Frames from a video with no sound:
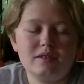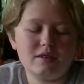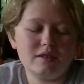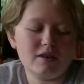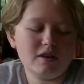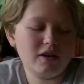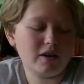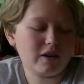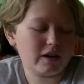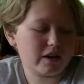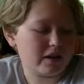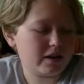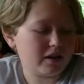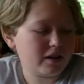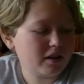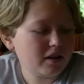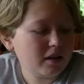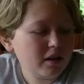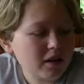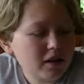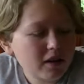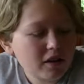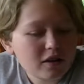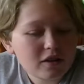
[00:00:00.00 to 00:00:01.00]
Okay.
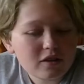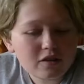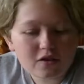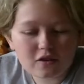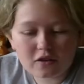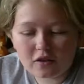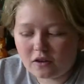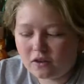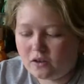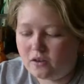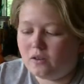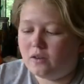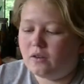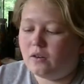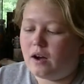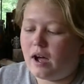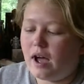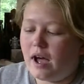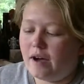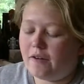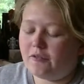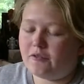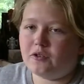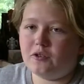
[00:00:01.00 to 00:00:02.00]
So
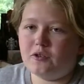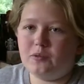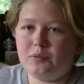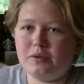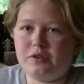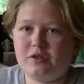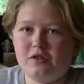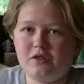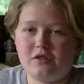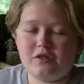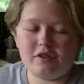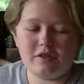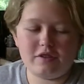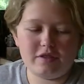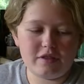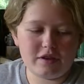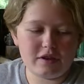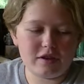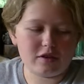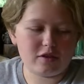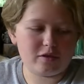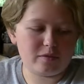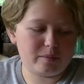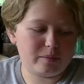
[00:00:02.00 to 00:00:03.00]
after we just did the
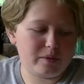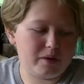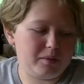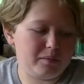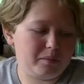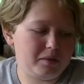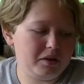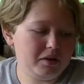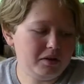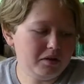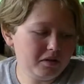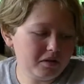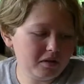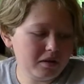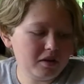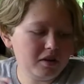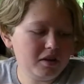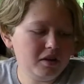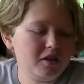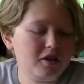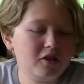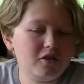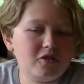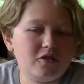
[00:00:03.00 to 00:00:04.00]
experiment,
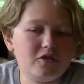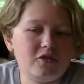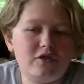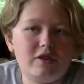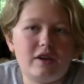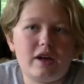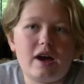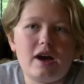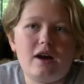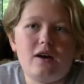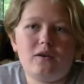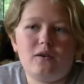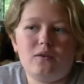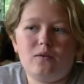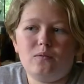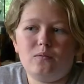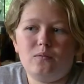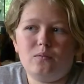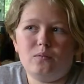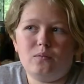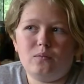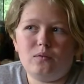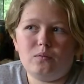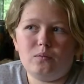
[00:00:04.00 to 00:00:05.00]
so now
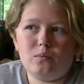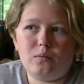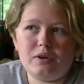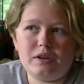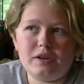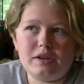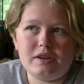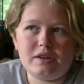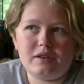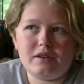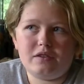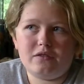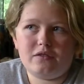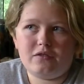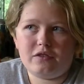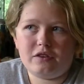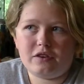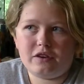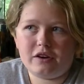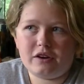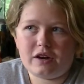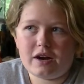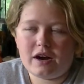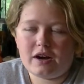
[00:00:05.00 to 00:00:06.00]
we need to
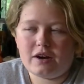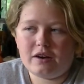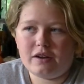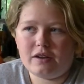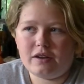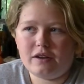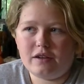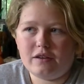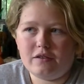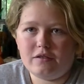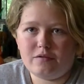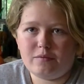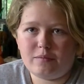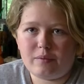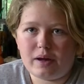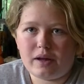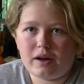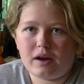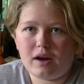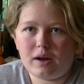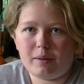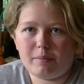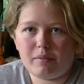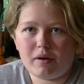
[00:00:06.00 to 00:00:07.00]
figure out if my
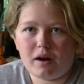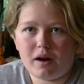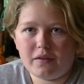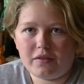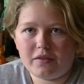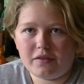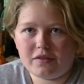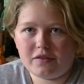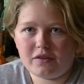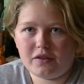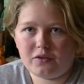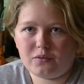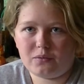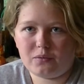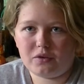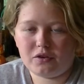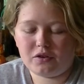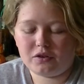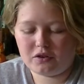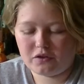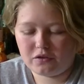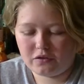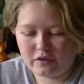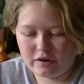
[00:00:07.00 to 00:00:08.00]
hypothesis was
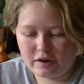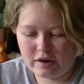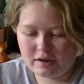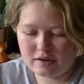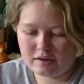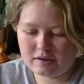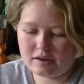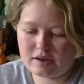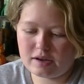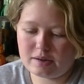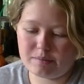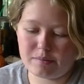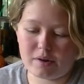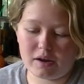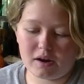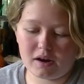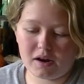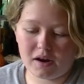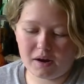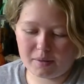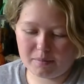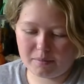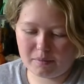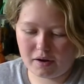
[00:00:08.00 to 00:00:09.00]
correct. And my
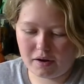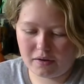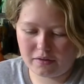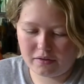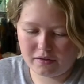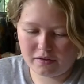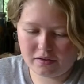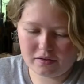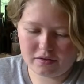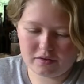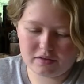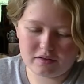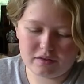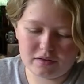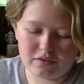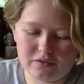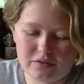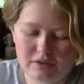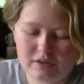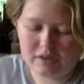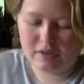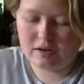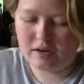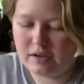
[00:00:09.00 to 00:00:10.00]
hypothesis, I'll
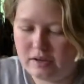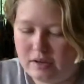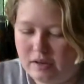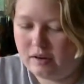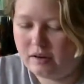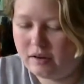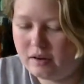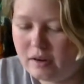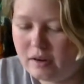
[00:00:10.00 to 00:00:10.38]
read it again.